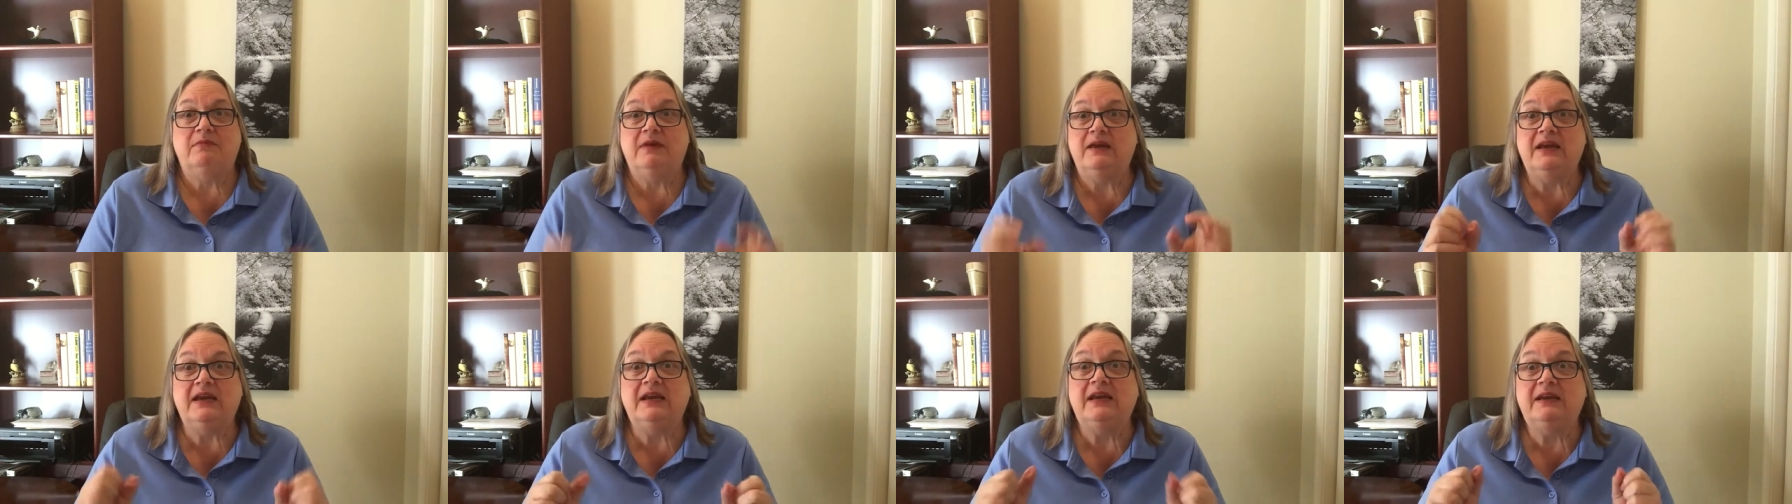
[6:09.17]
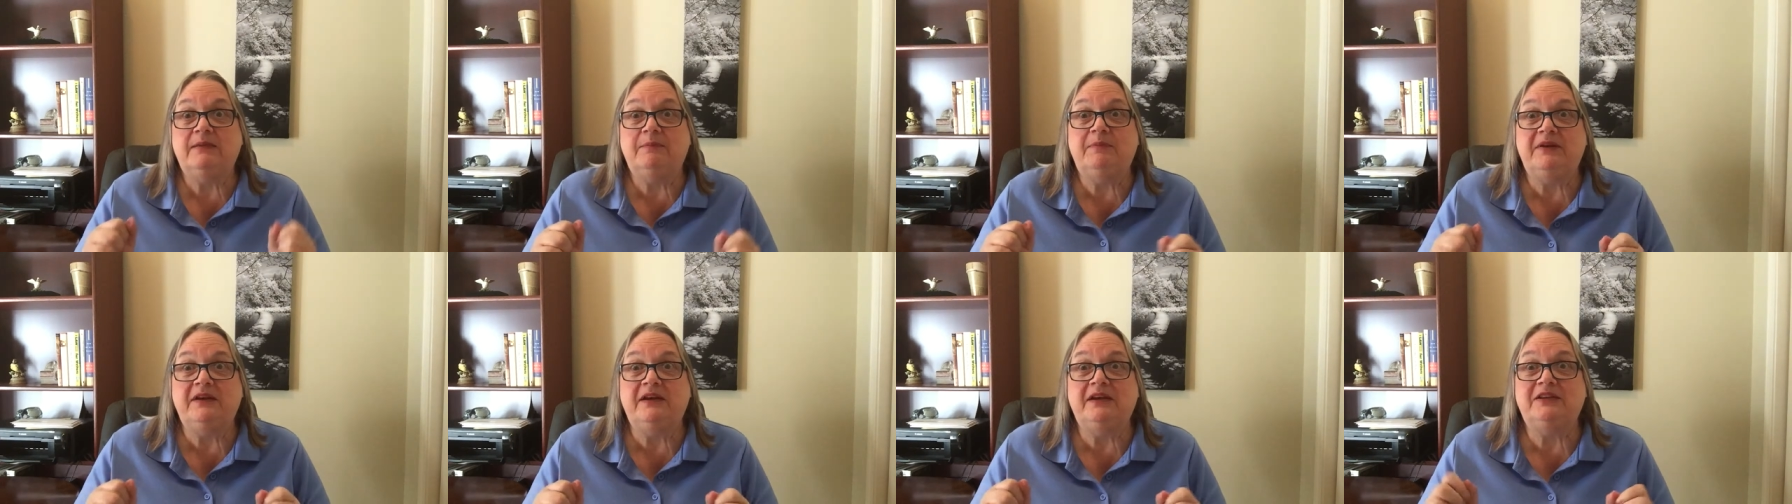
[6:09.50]

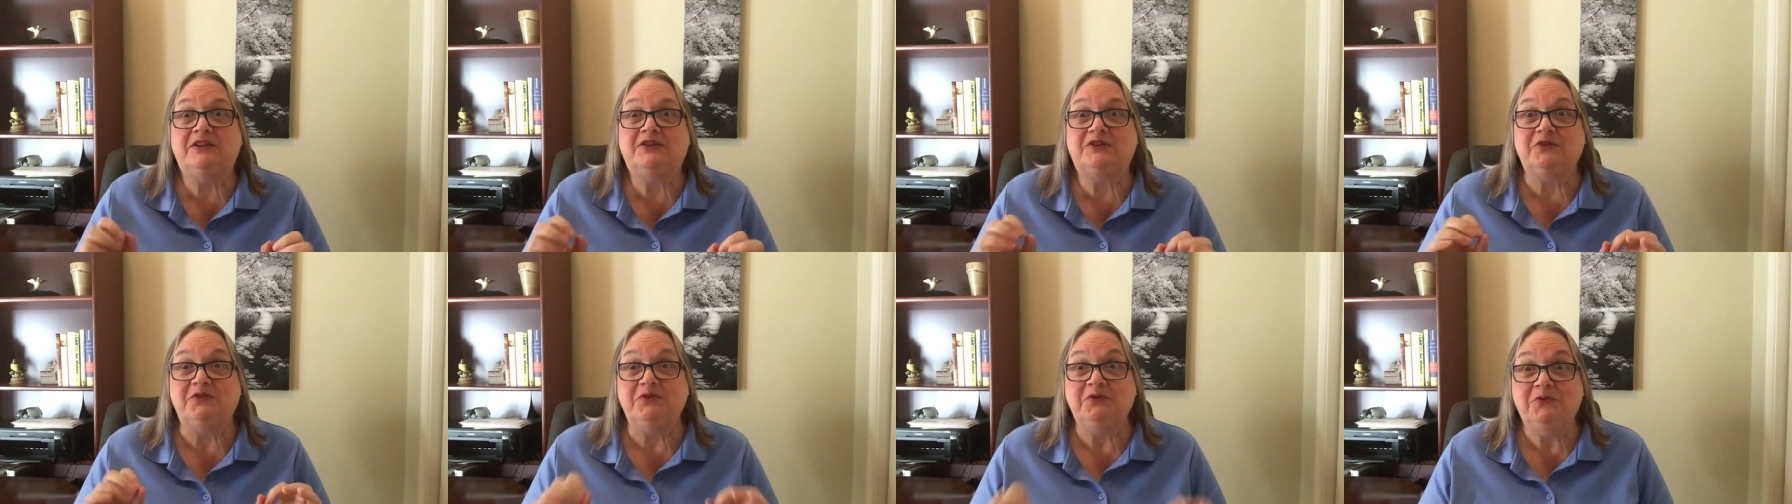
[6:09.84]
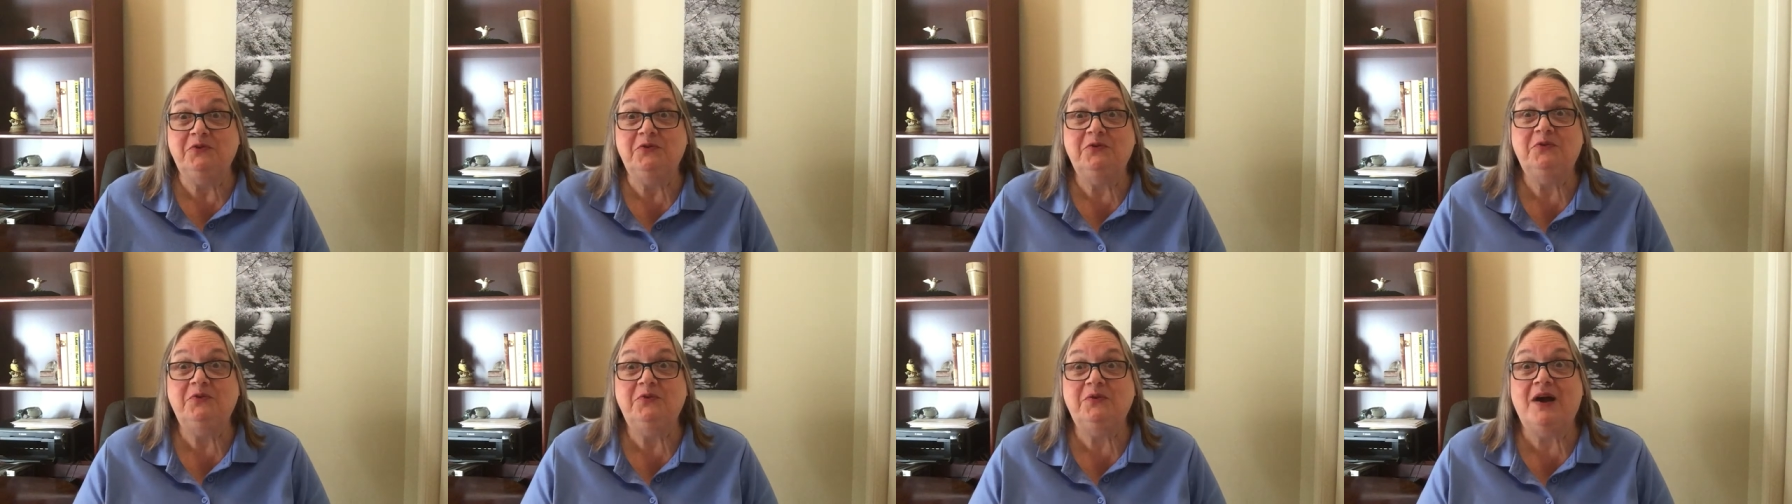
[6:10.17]
maybe
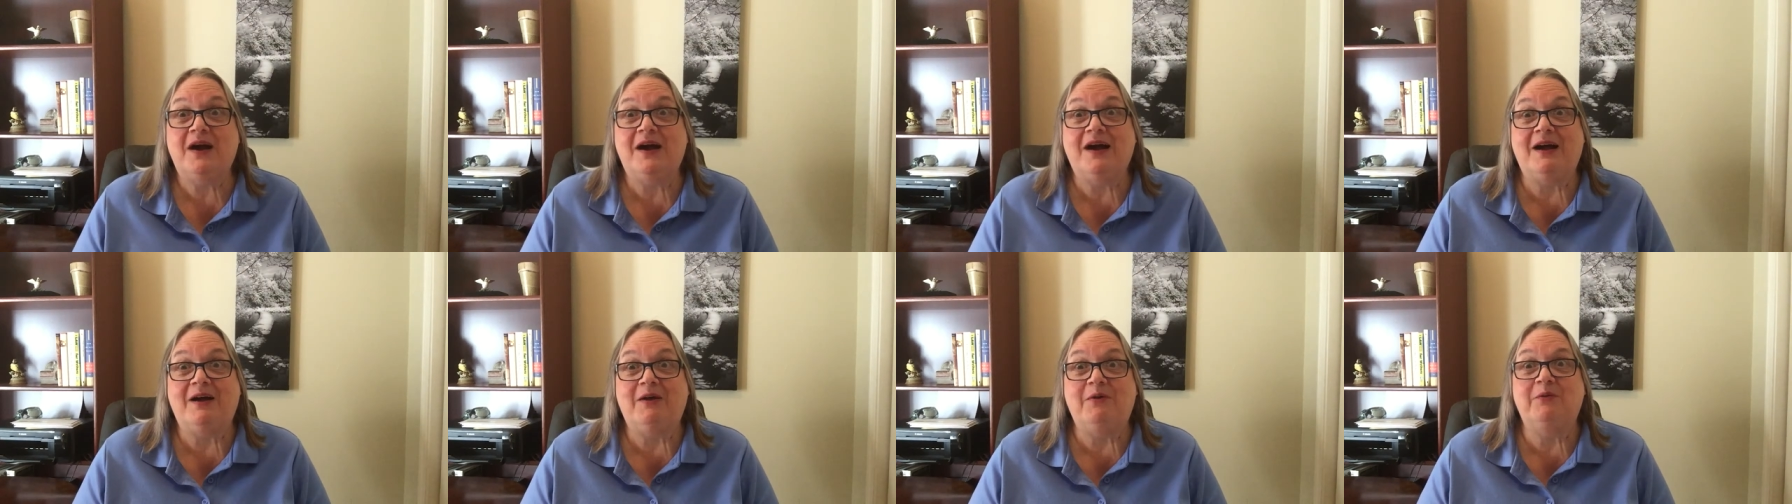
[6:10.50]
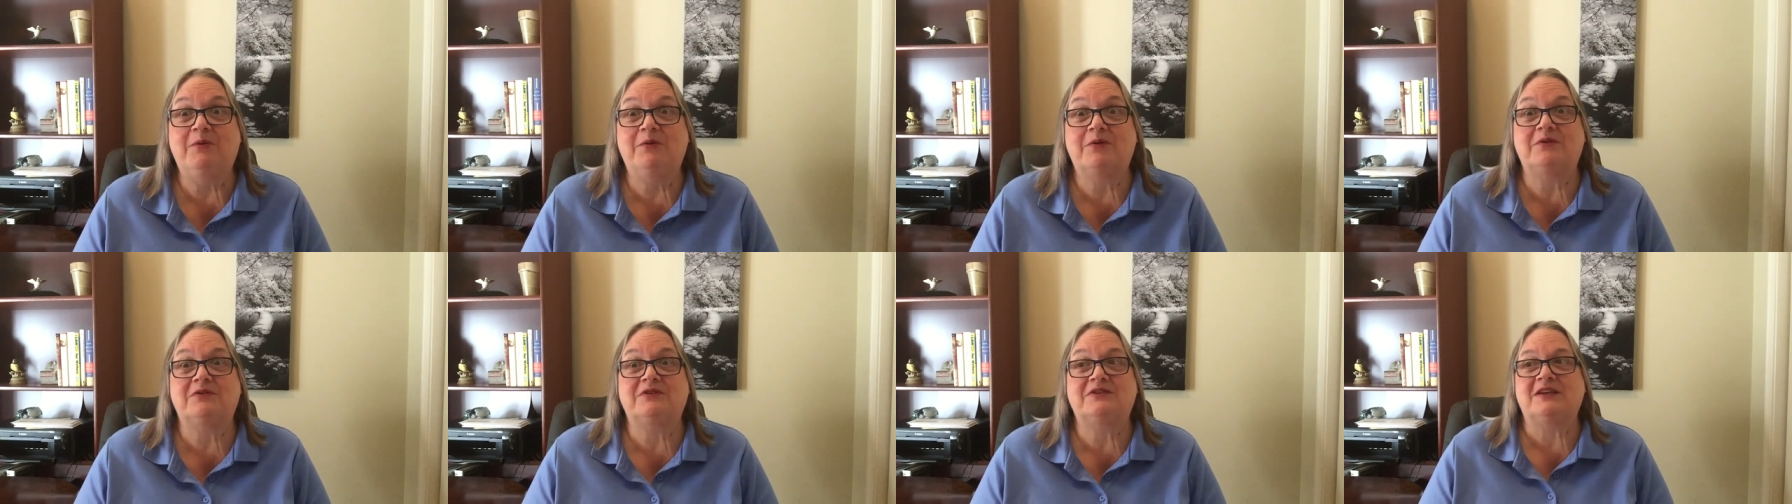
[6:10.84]
2
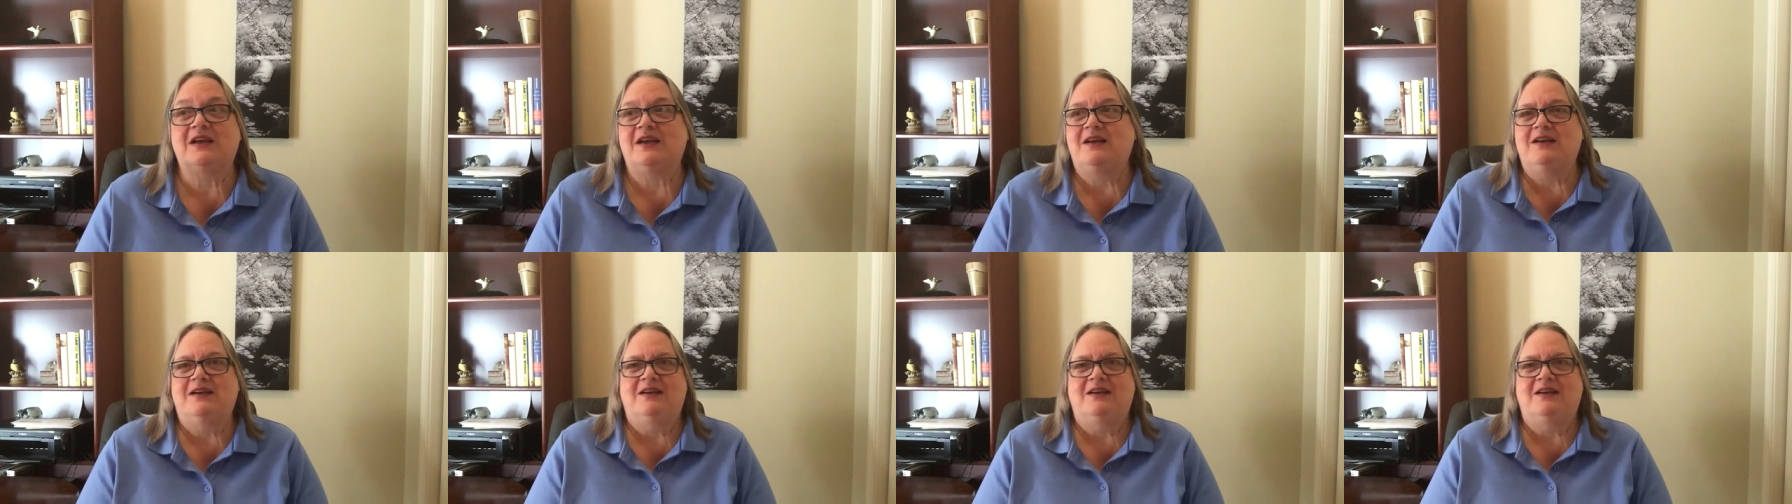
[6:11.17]
hours,